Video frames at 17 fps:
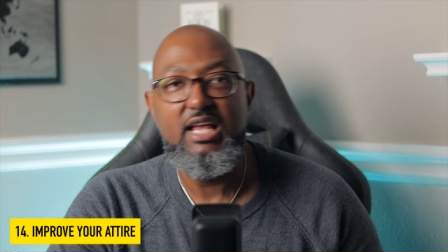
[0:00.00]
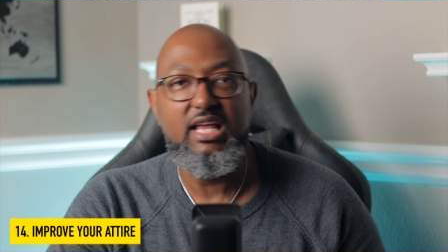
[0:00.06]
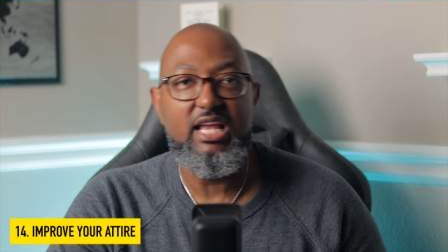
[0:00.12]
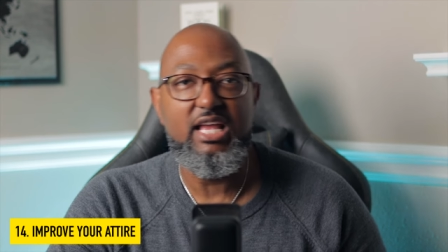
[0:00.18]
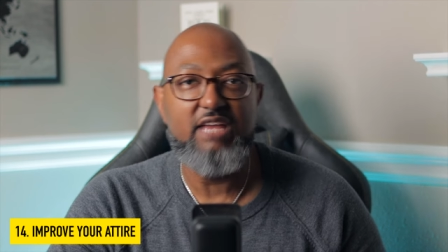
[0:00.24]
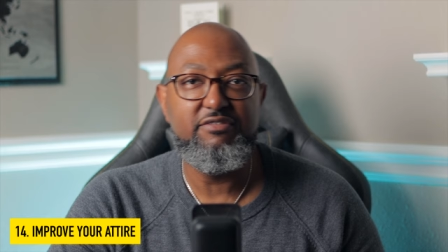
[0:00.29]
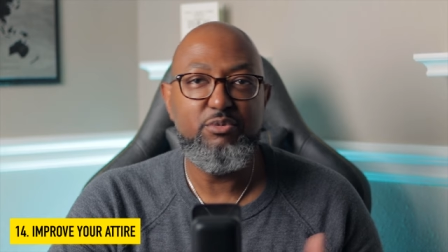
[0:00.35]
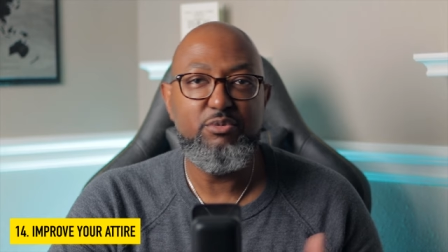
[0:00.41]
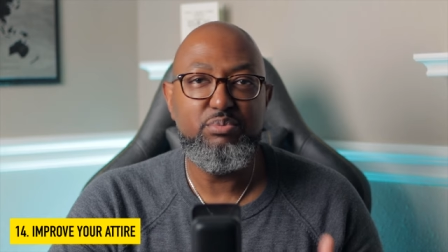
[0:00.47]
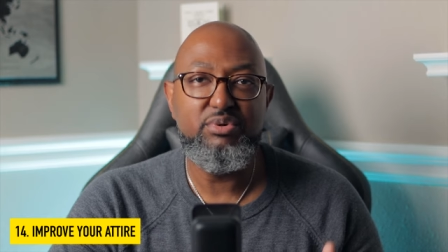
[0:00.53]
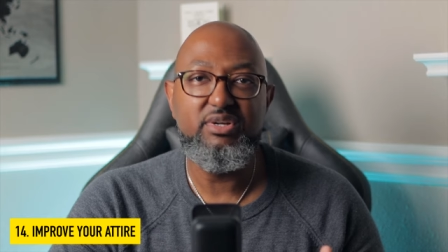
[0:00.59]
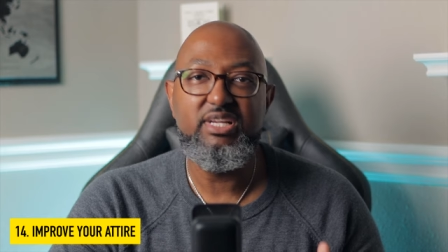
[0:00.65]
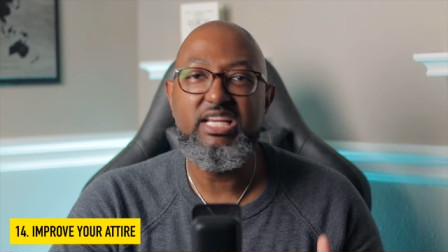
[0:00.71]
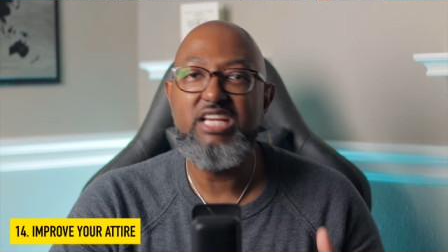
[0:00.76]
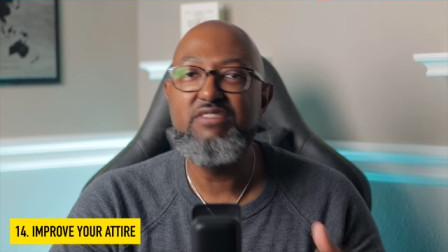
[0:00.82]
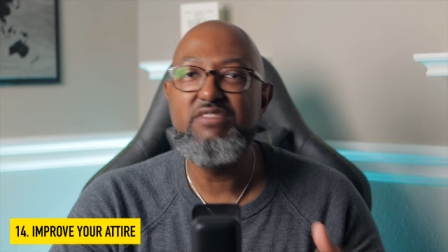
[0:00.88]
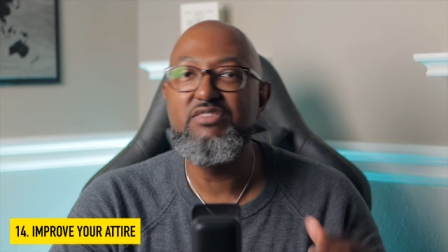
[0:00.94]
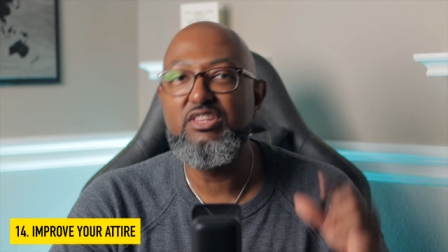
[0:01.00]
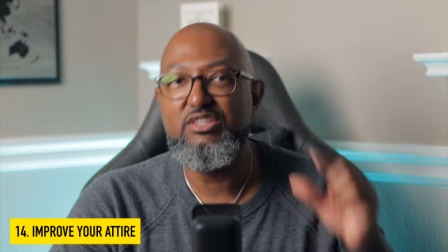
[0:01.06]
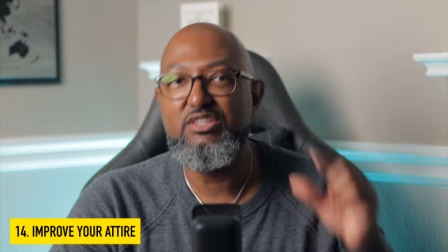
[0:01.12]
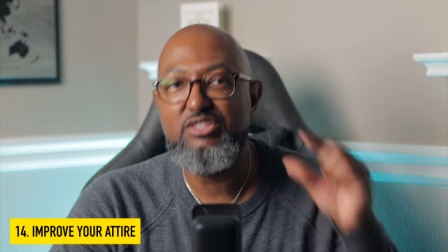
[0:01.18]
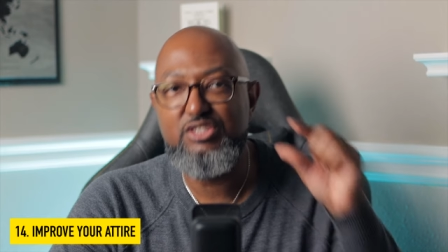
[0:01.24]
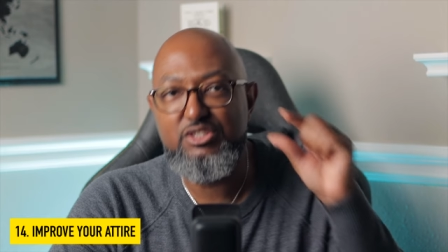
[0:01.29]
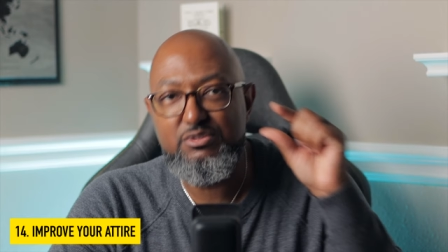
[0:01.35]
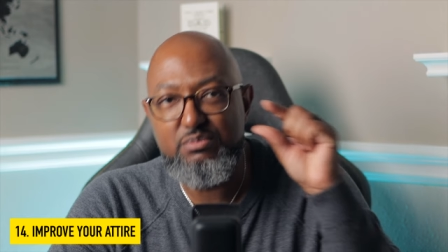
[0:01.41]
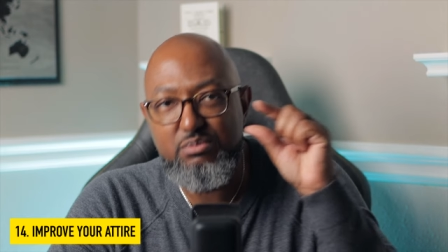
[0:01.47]
If you put even the
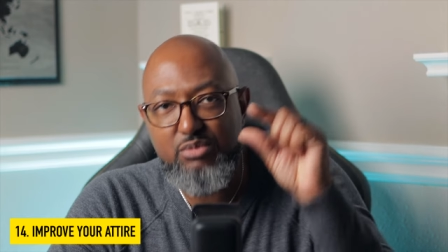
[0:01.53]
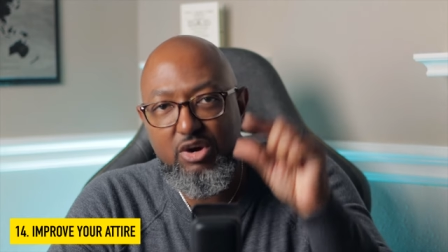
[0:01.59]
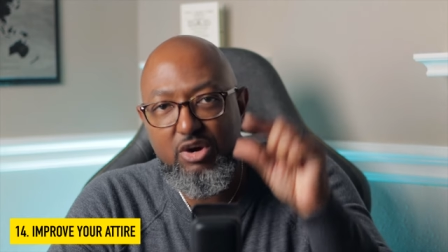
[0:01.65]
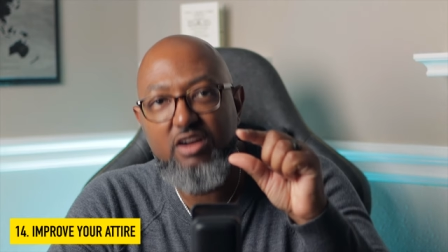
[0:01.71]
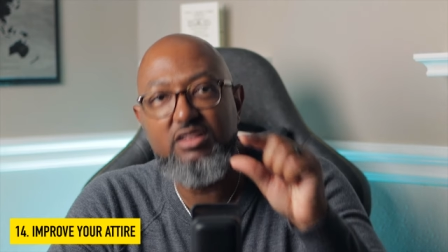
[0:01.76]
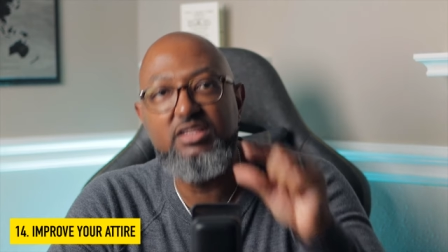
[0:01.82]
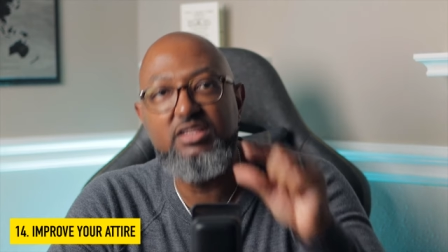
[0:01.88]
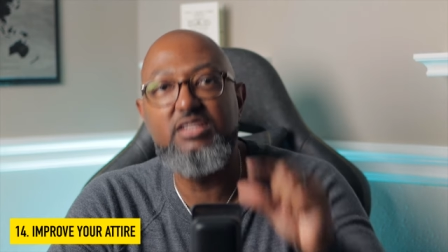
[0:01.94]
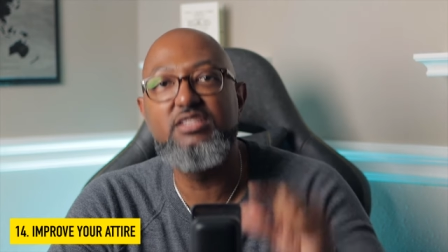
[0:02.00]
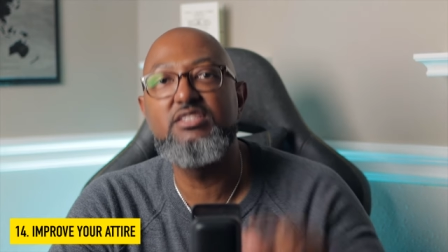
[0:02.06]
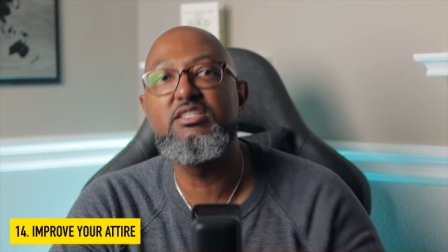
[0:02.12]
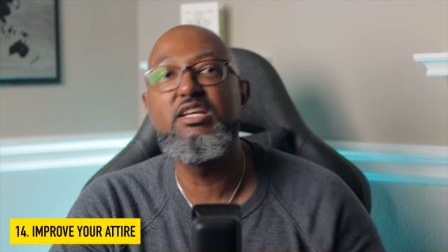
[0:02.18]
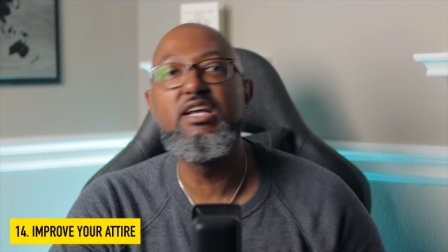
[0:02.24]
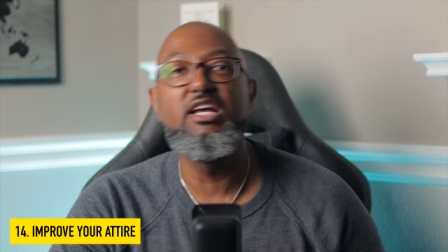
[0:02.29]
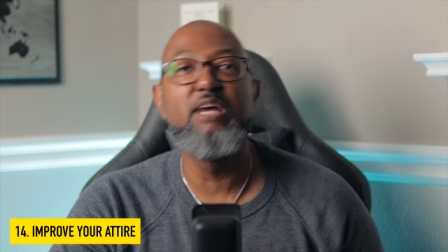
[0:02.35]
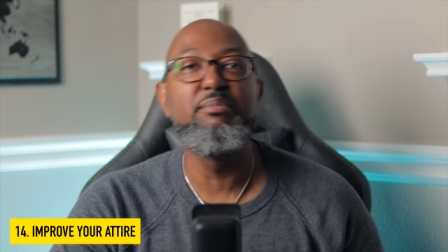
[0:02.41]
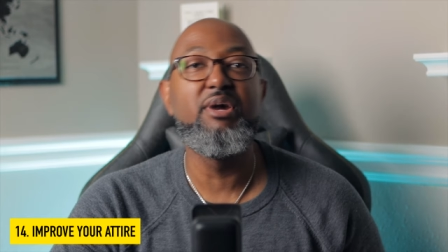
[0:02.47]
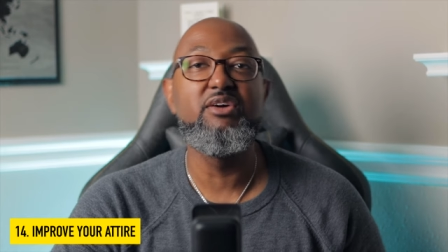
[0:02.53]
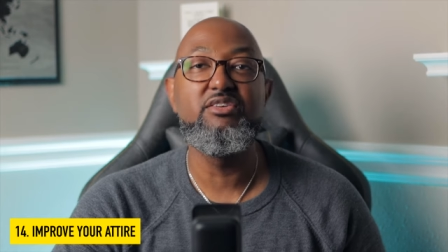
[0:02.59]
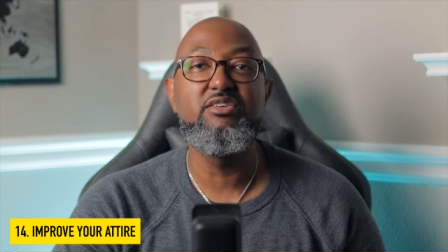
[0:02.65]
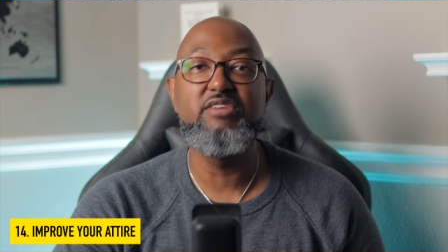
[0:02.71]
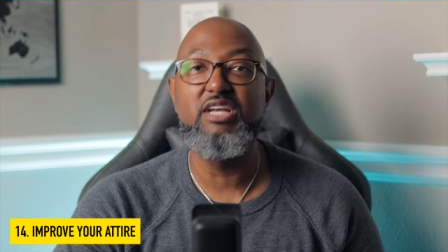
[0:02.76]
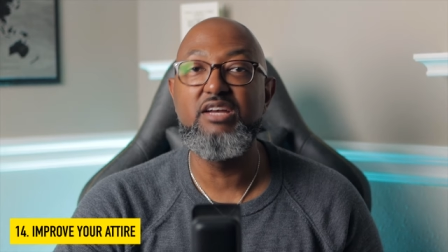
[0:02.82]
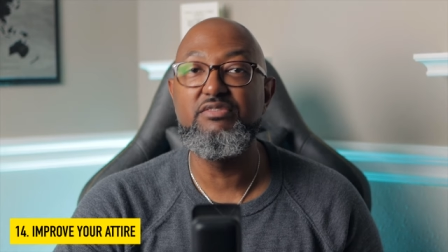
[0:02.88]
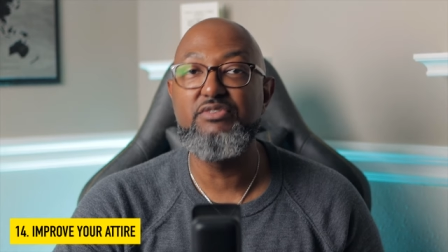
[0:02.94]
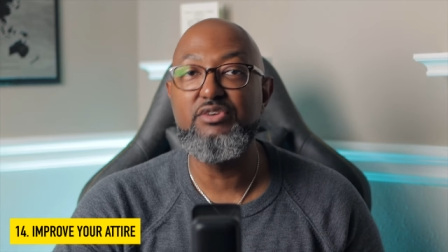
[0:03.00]
smallest amount of
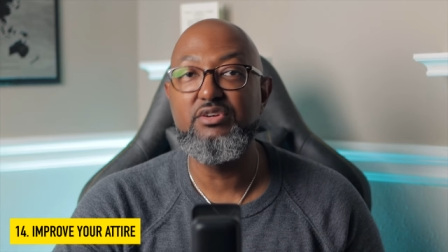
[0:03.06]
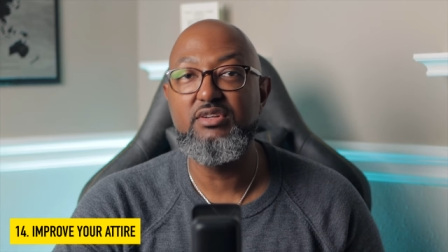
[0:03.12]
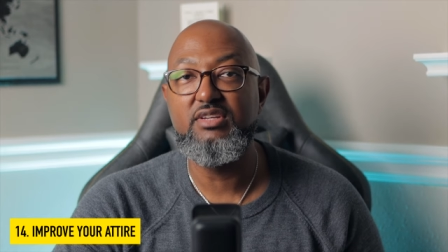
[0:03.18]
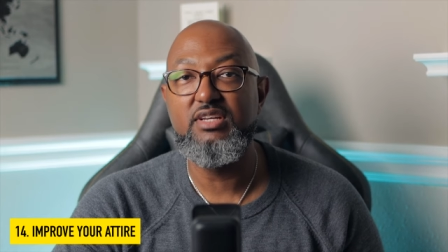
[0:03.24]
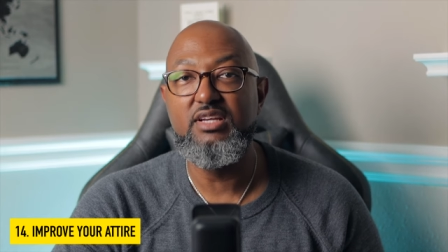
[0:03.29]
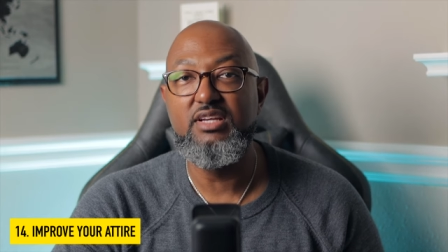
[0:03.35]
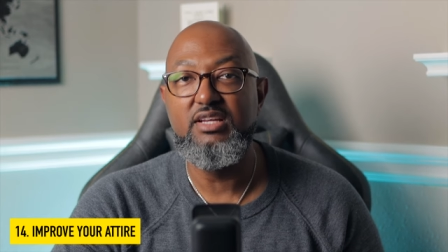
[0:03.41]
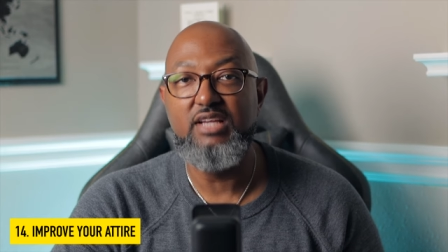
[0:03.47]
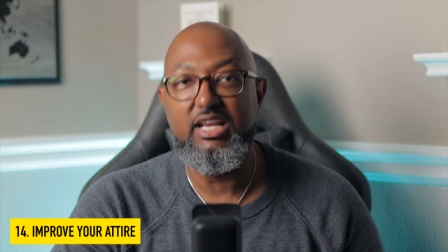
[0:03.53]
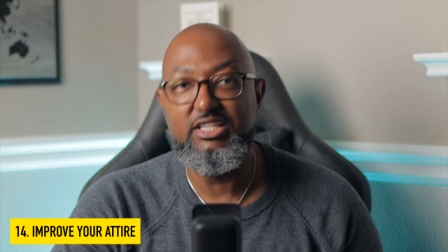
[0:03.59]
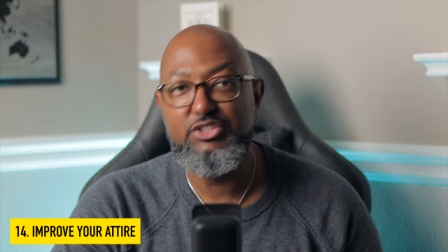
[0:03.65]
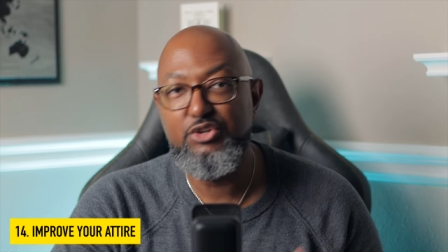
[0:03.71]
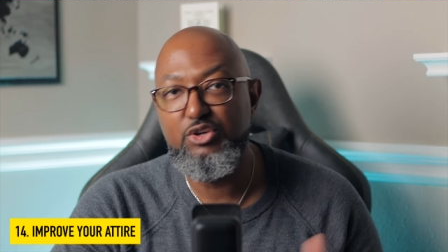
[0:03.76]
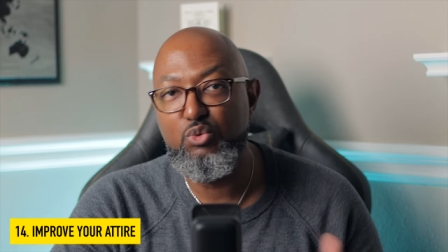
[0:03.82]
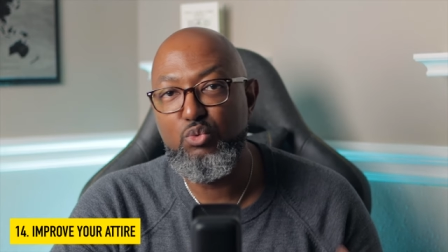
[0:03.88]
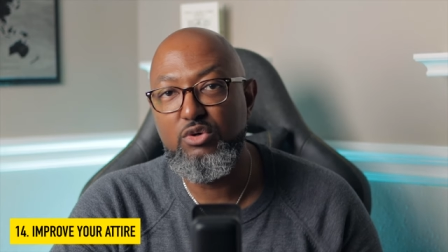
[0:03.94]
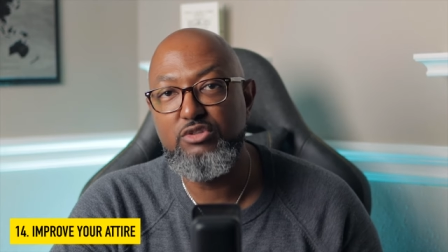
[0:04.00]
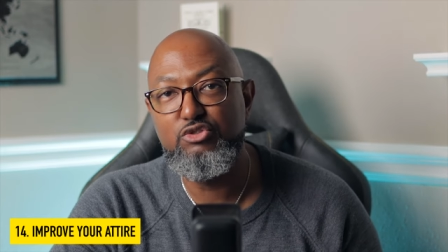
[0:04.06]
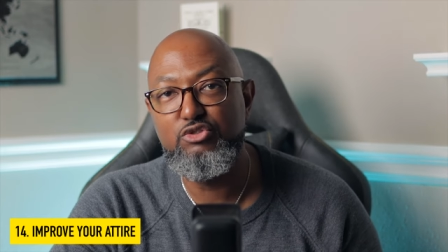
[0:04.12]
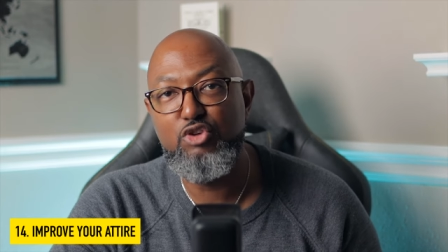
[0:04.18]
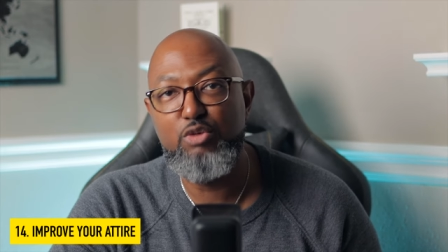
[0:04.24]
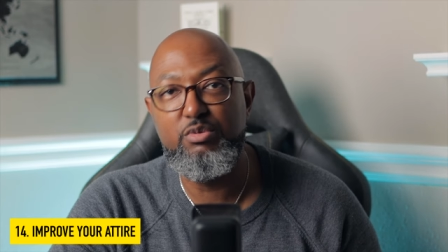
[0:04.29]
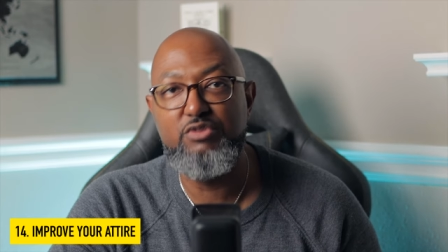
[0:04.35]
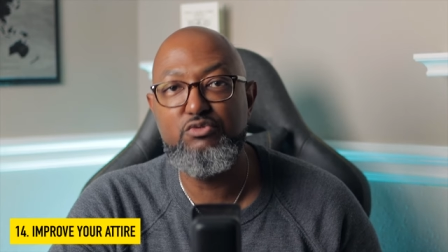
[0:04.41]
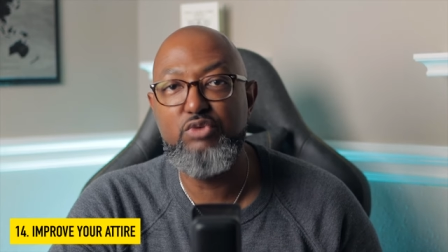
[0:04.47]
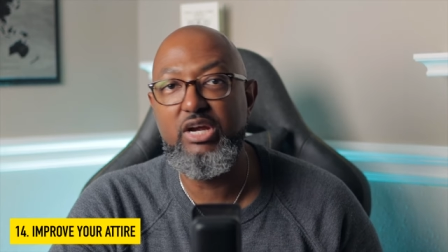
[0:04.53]
effort into your wardrobe
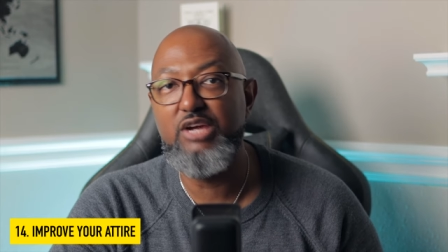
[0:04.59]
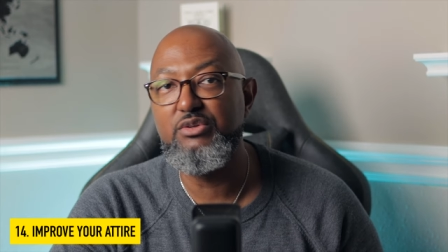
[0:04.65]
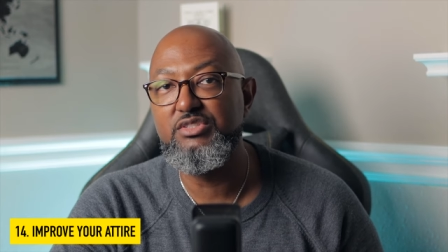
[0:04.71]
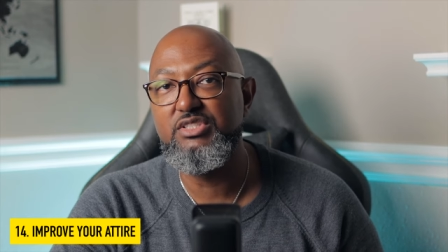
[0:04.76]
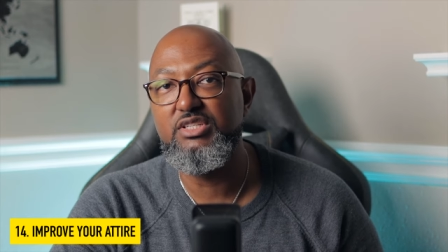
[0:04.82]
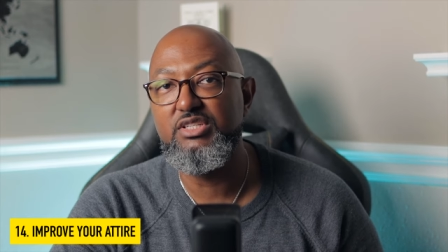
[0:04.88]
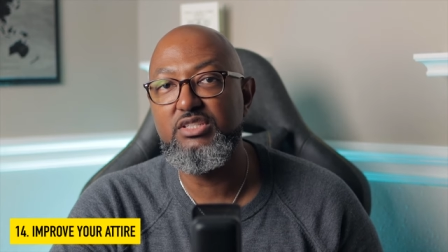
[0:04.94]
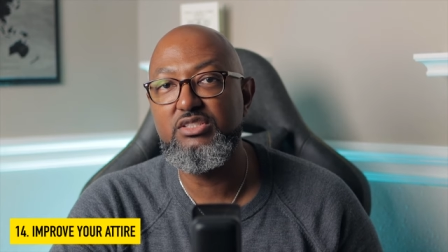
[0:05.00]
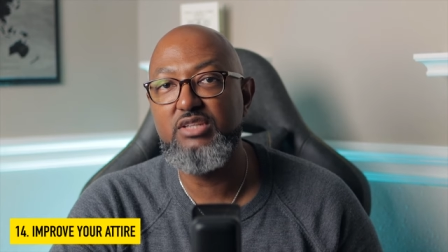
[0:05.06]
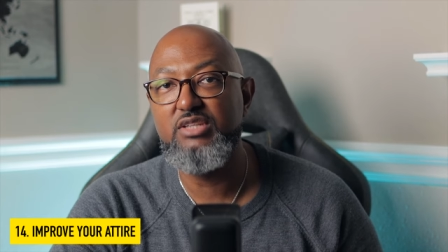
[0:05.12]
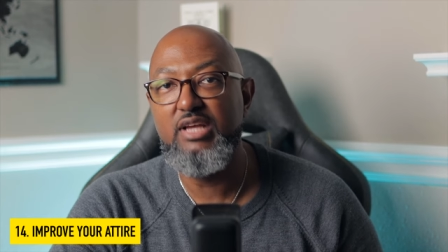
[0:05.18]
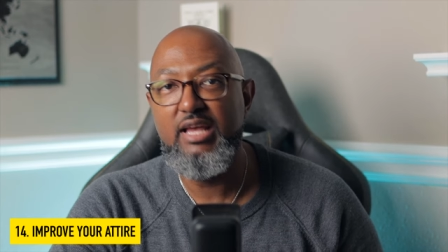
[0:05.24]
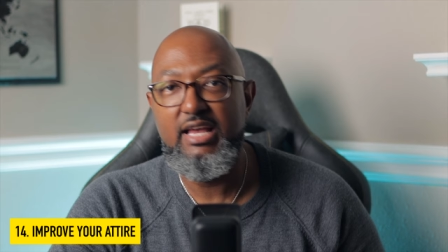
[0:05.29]
and fragrances,